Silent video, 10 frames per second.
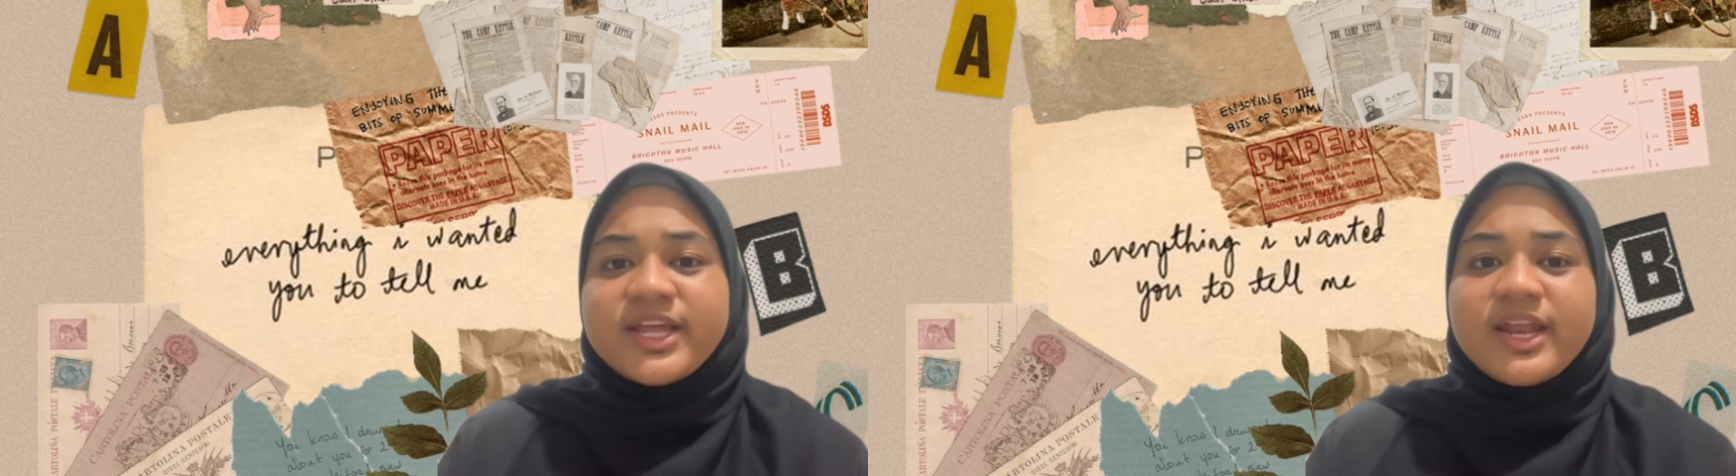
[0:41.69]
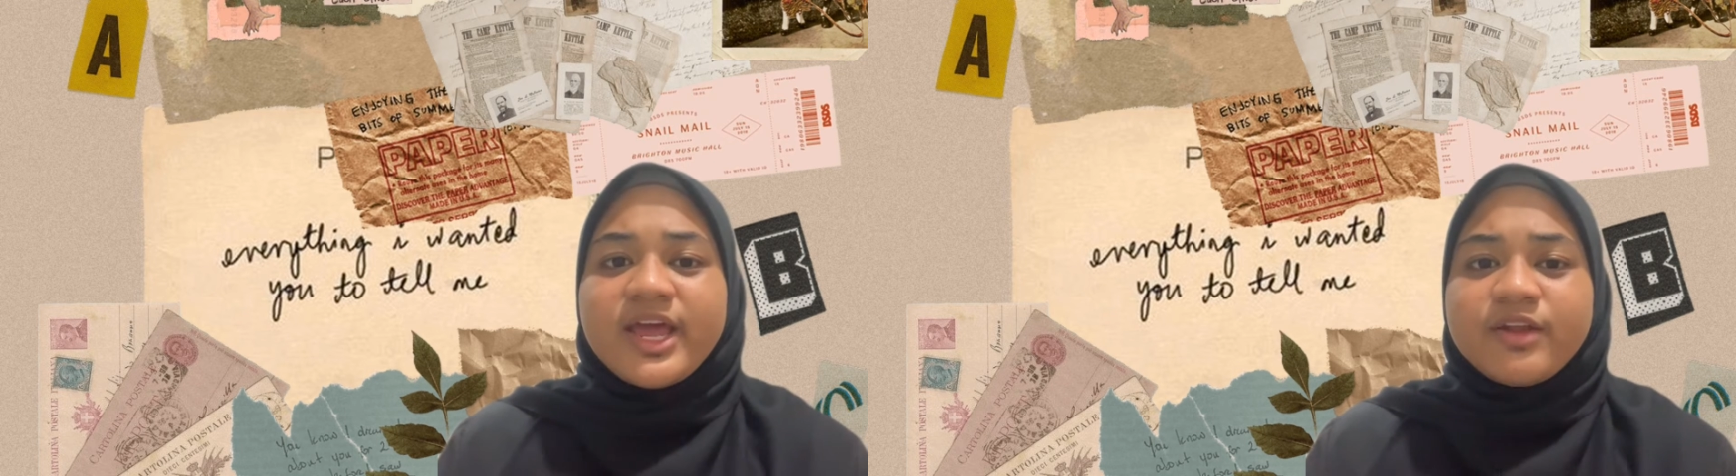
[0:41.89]

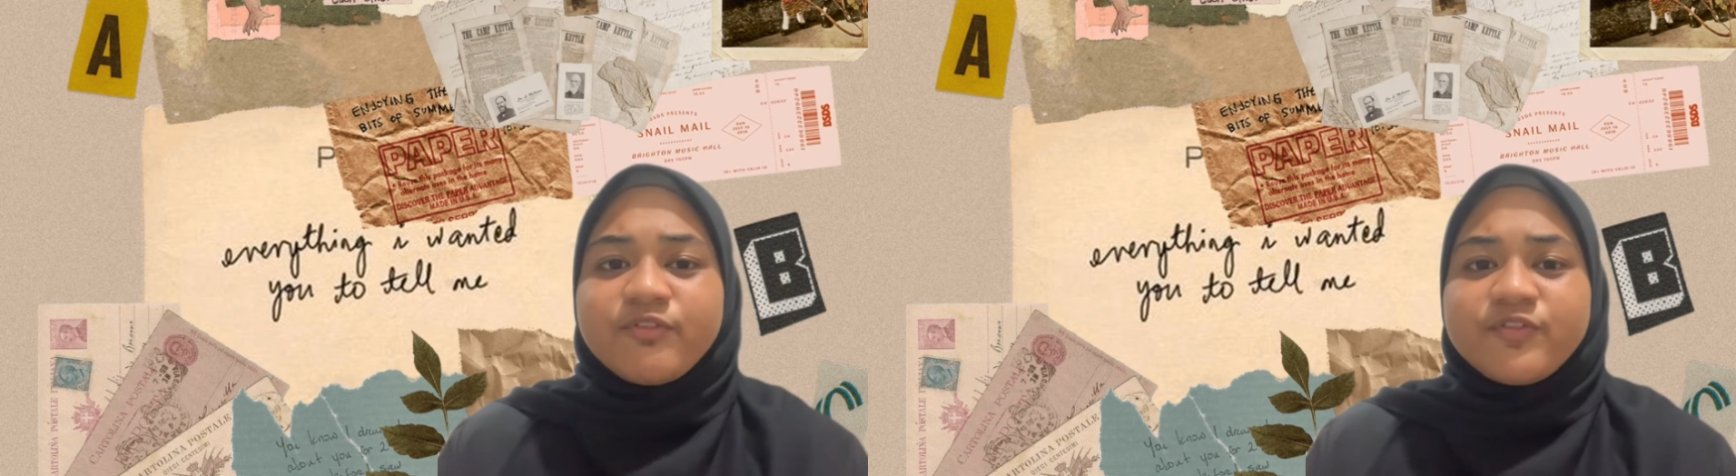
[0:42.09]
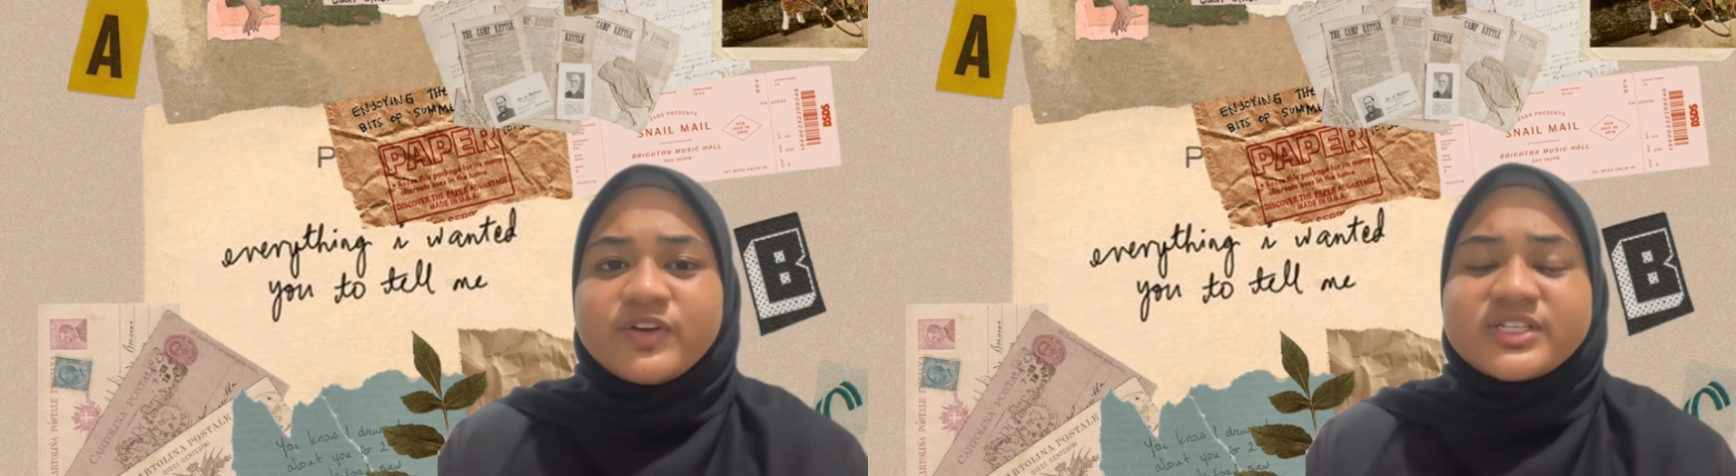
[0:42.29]
that at
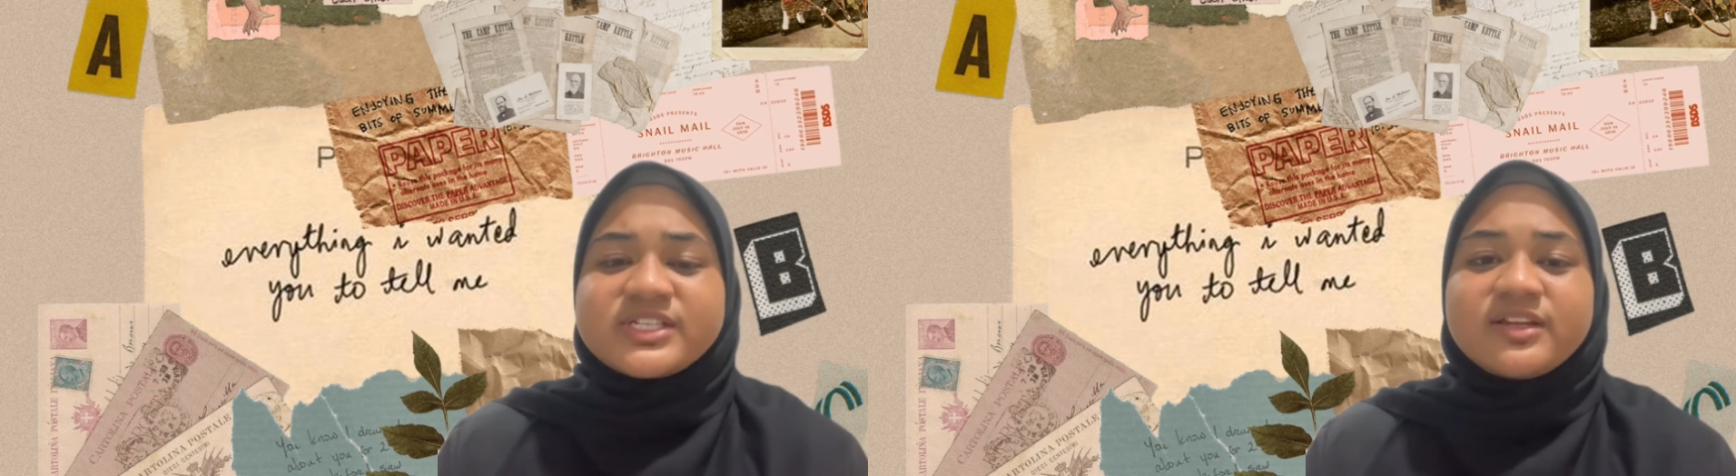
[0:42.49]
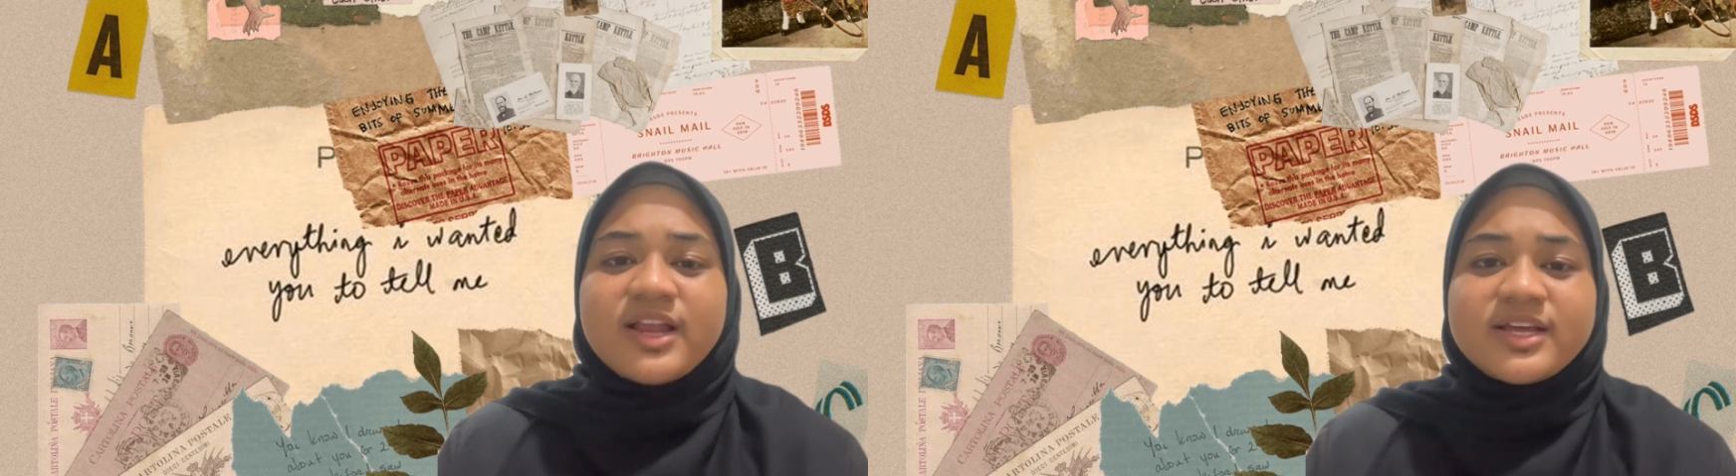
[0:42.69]

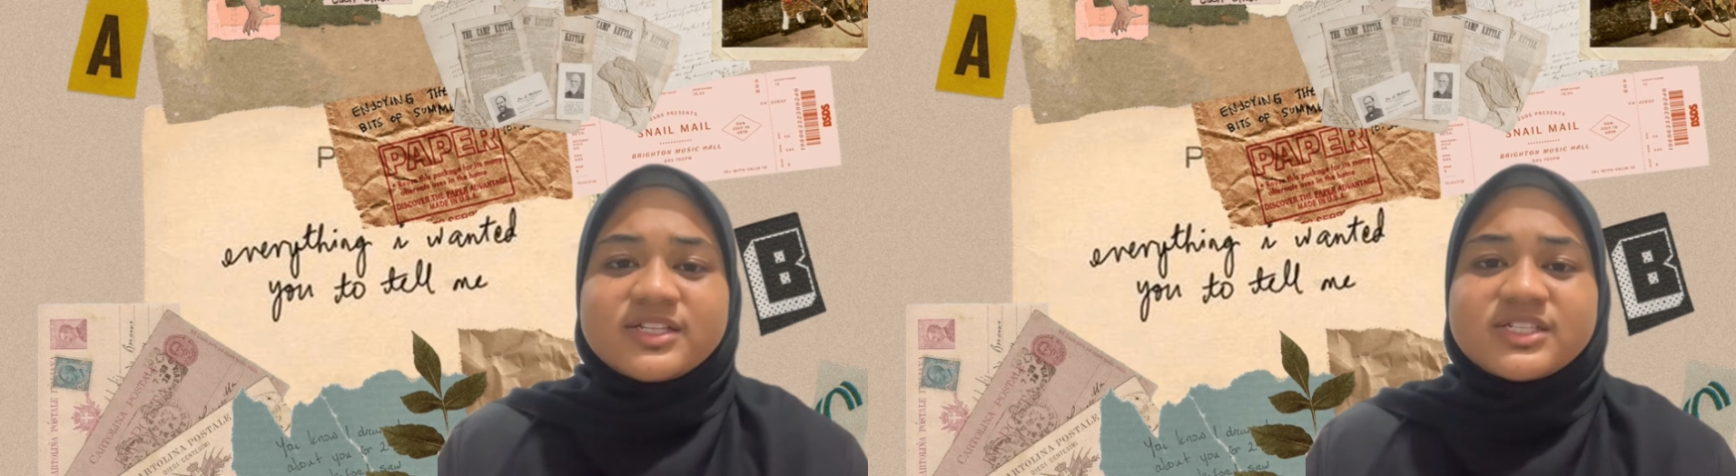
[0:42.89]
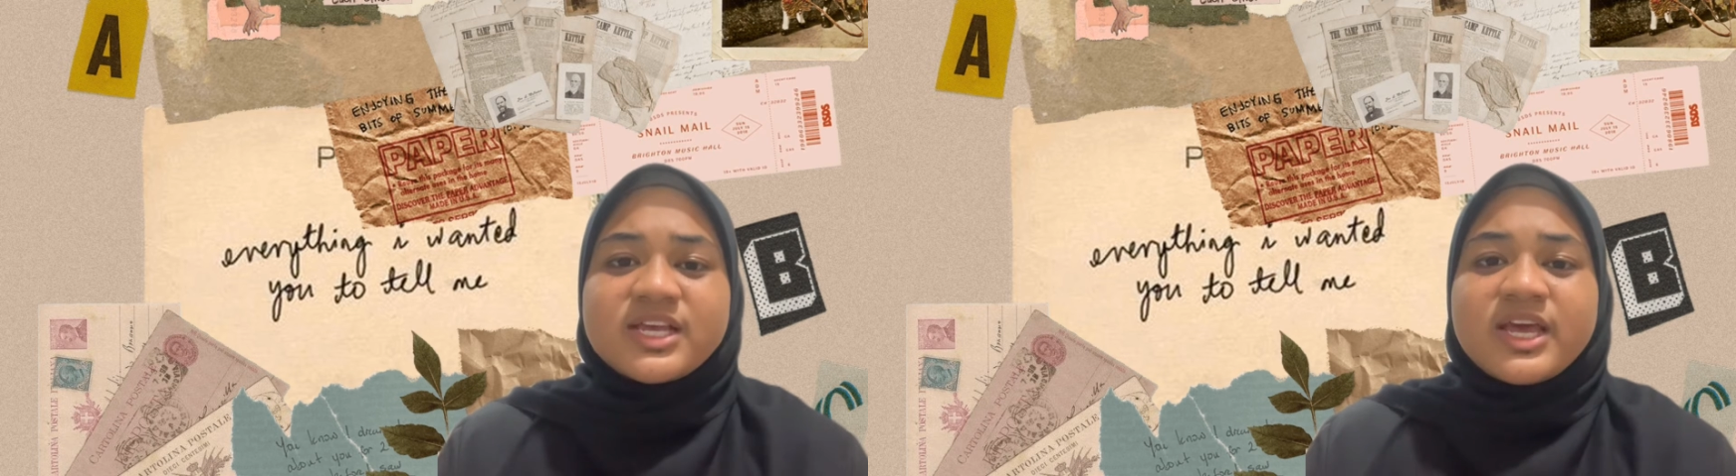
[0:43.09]
first
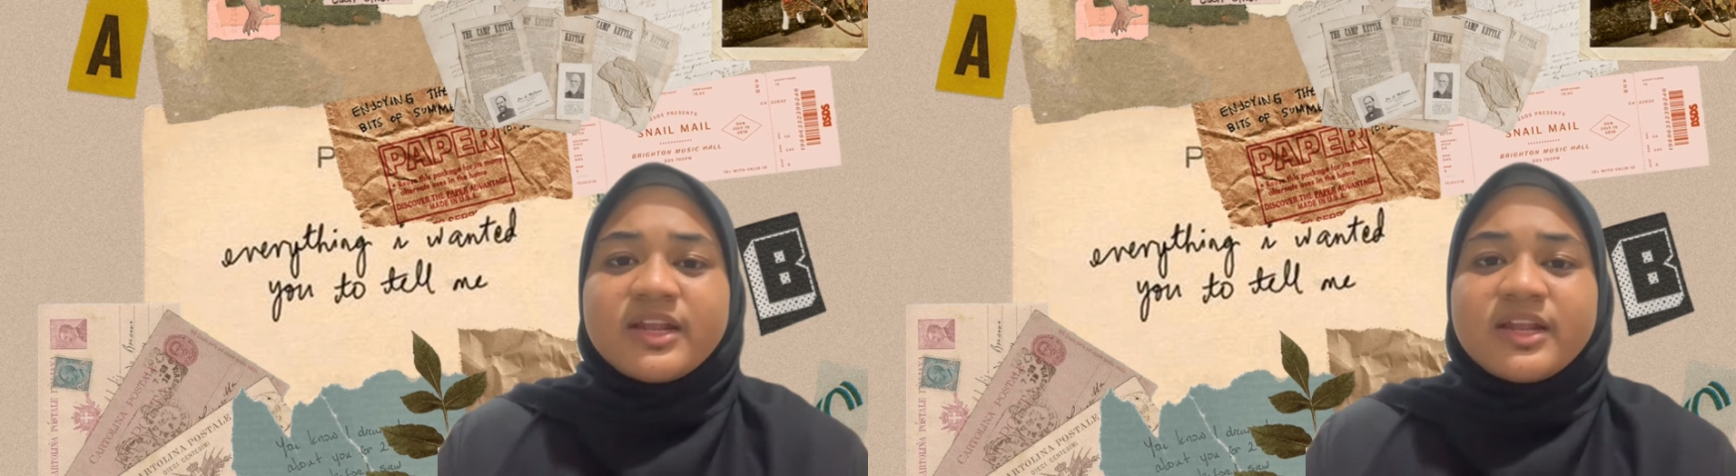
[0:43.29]
glance